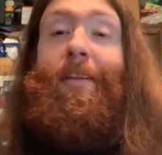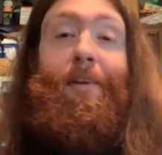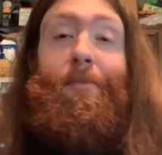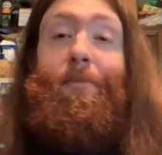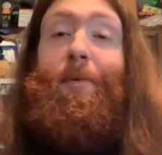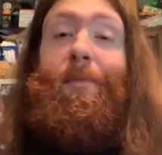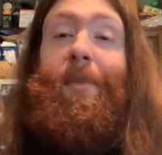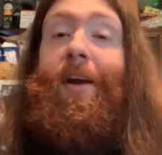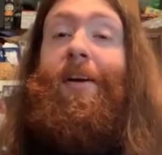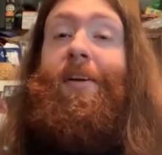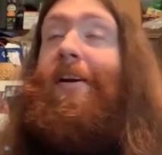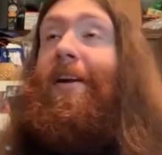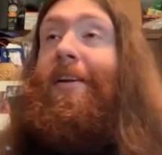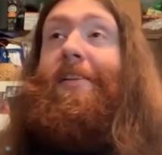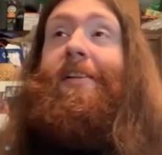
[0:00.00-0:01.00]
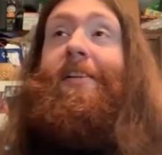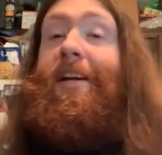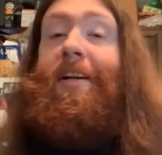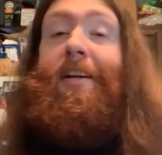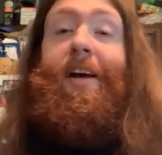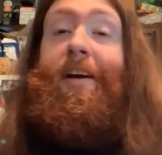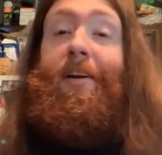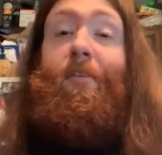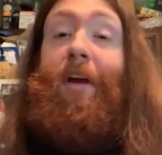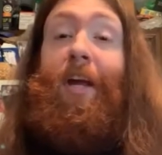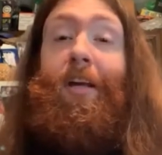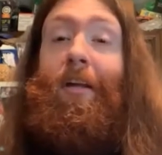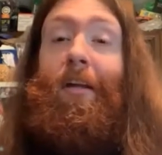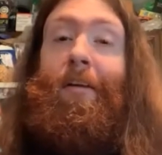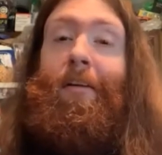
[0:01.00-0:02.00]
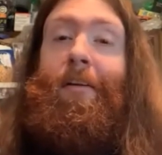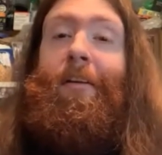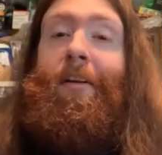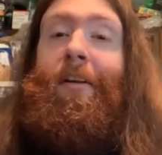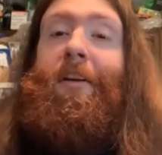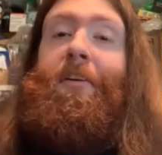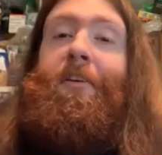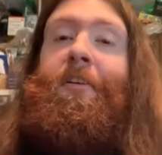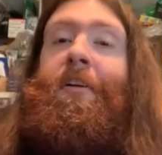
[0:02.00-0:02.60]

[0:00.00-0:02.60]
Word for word: then from there, it escalated out of hand, you know.